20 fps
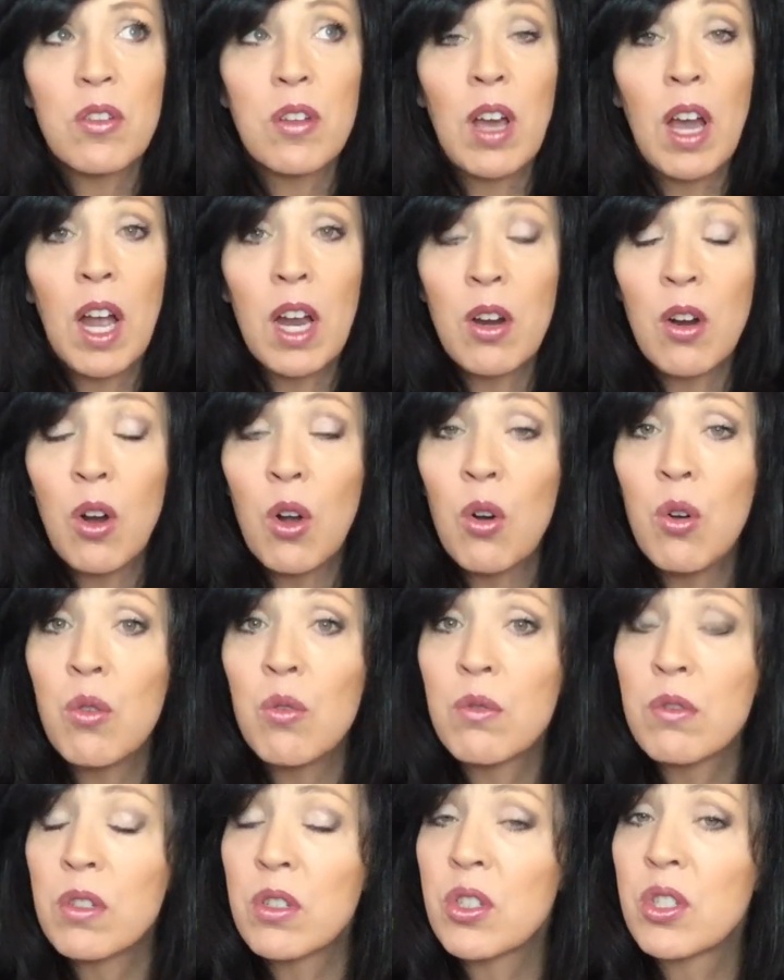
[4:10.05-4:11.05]
our
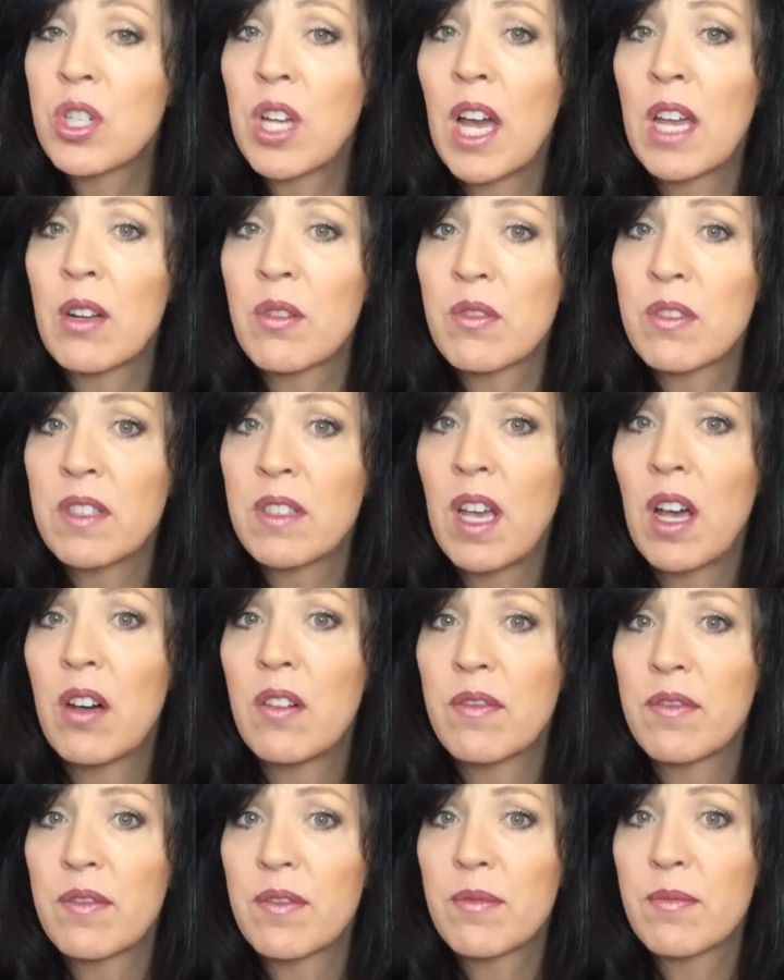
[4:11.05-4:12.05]
own shadow
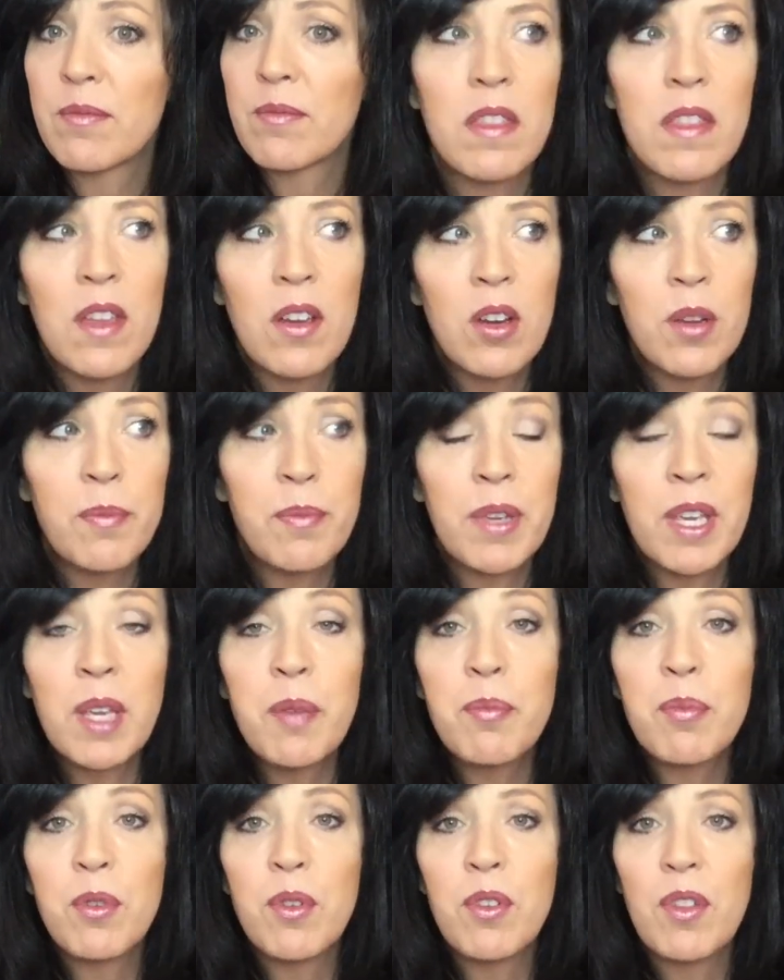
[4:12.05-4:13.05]
self. There are
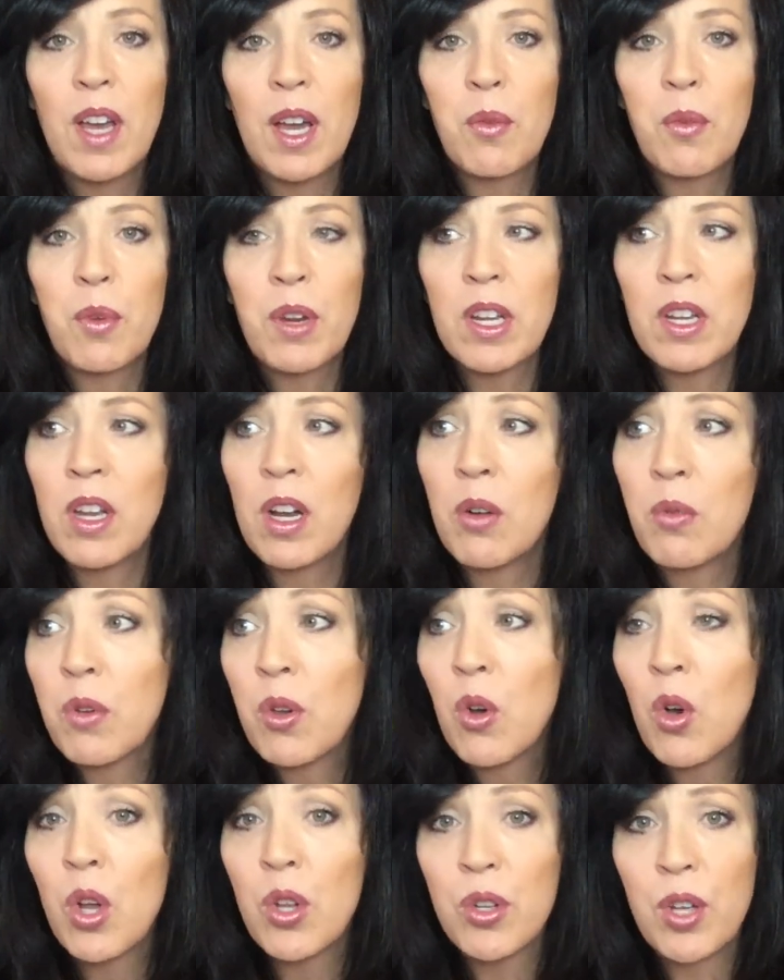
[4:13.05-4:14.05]
people that we know, we
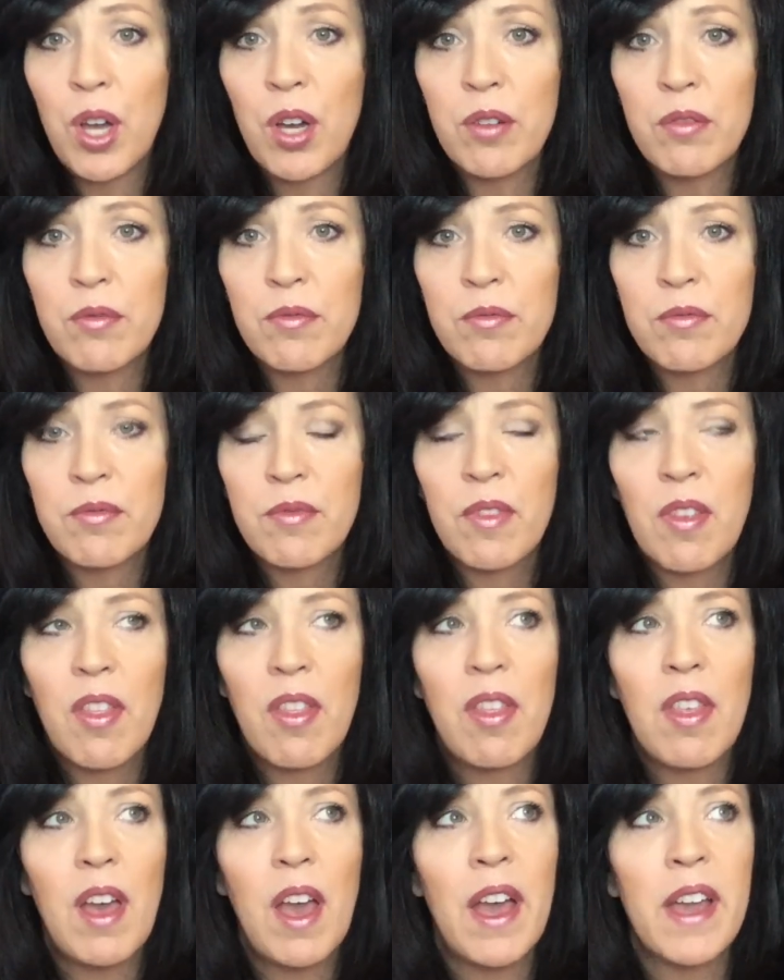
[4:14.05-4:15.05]
all know,
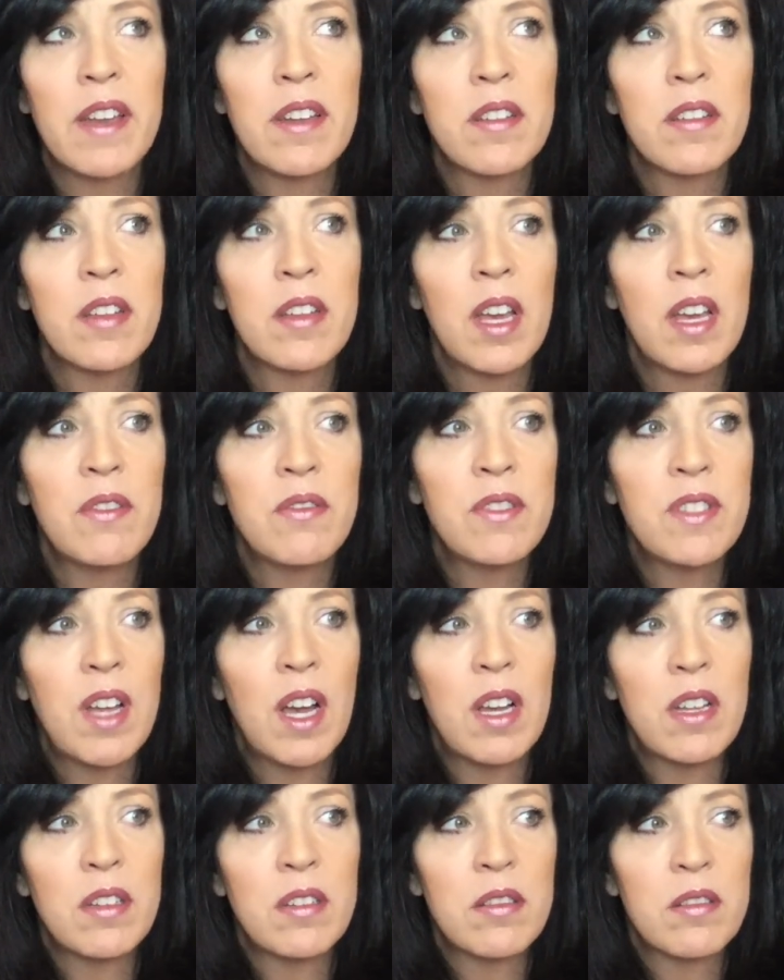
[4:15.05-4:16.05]
that have
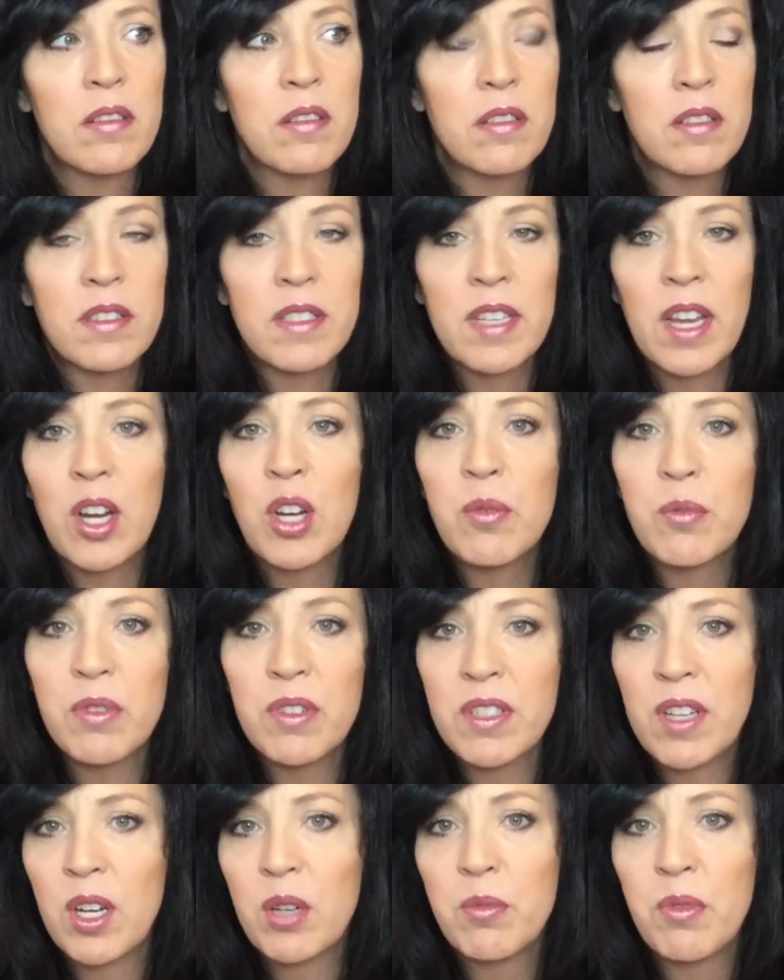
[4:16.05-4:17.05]
done terrible,
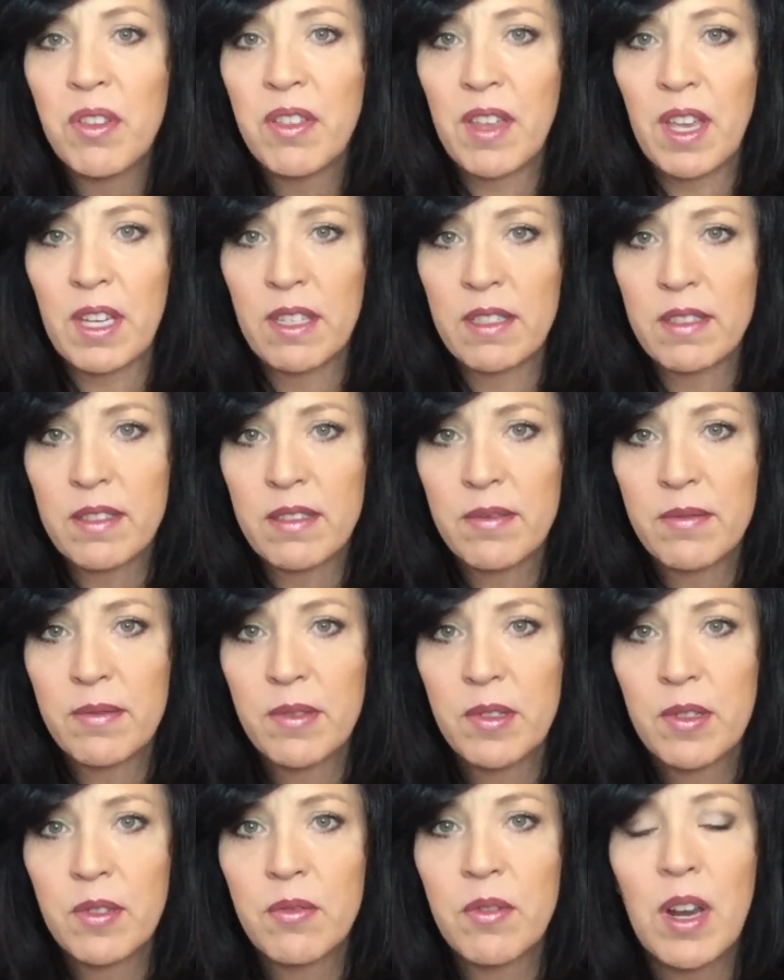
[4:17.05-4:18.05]
terrible things,
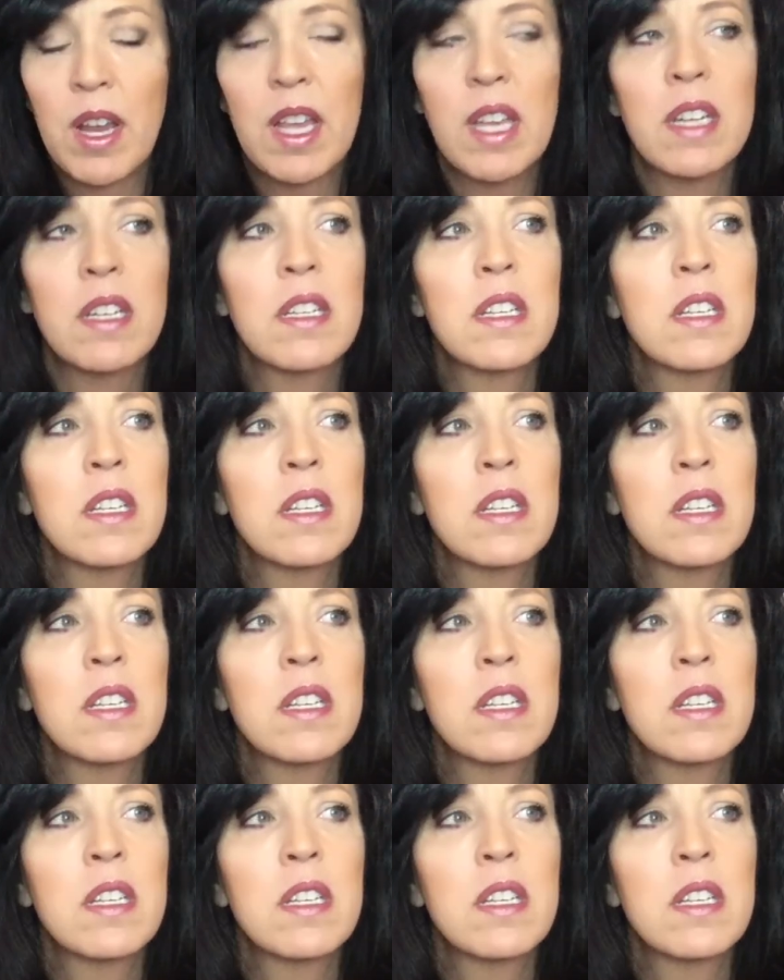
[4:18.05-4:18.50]
right?